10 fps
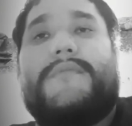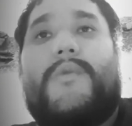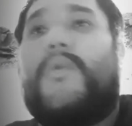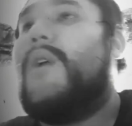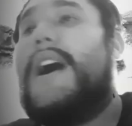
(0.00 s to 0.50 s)

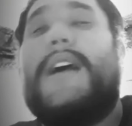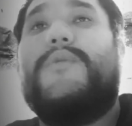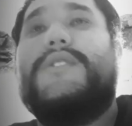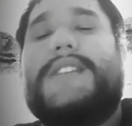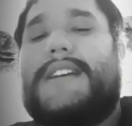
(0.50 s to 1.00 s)
Why
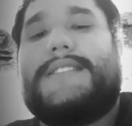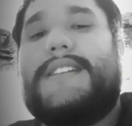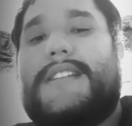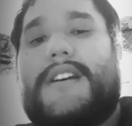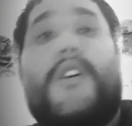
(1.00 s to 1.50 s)
would you guys
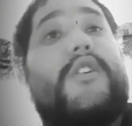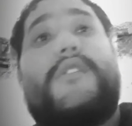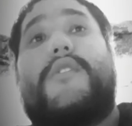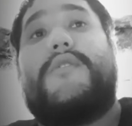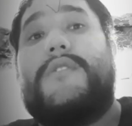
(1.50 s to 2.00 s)
think that? Oh,
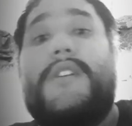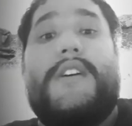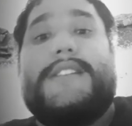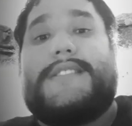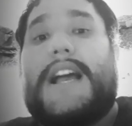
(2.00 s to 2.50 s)
her
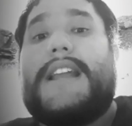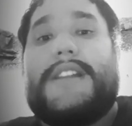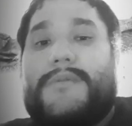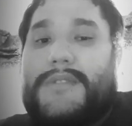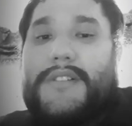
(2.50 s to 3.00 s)

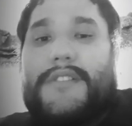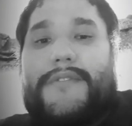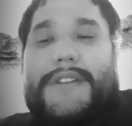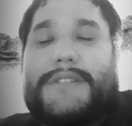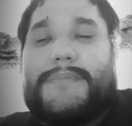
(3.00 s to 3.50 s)
sign-in was on your
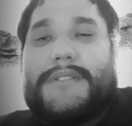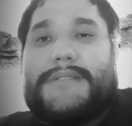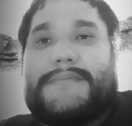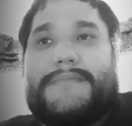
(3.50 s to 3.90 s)
Facebook.